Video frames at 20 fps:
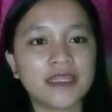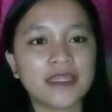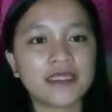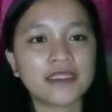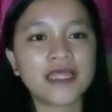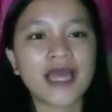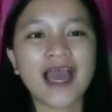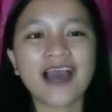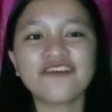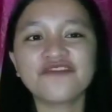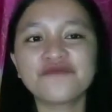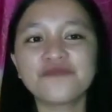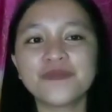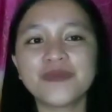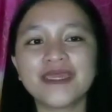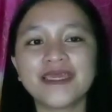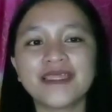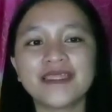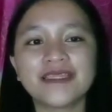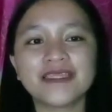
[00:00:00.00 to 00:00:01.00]
that have
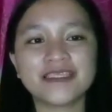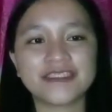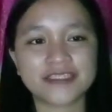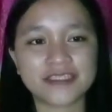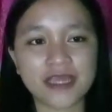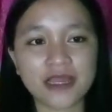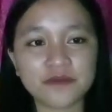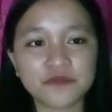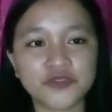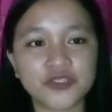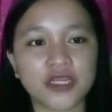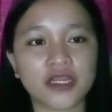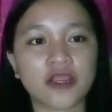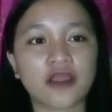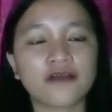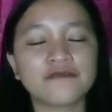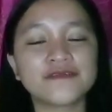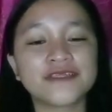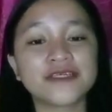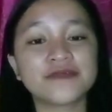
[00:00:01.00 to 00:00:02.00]
been the subject
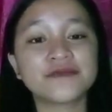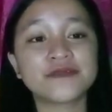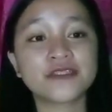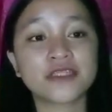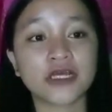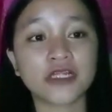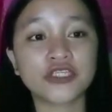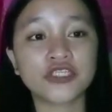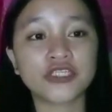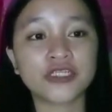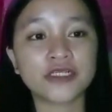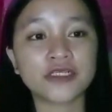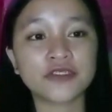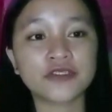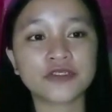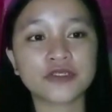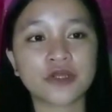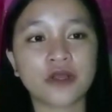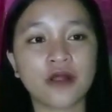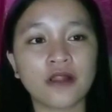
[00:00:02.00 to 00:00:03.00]
of substantial
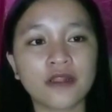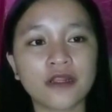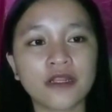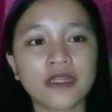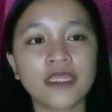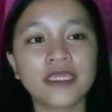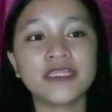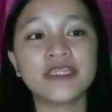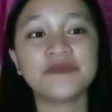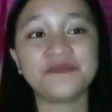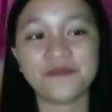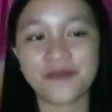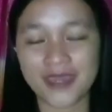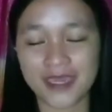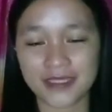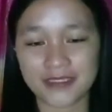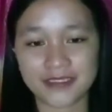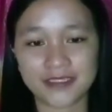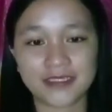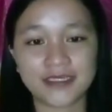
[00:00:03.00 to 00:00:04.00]
scholarly
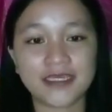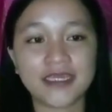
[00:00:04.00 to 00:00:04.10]
debate.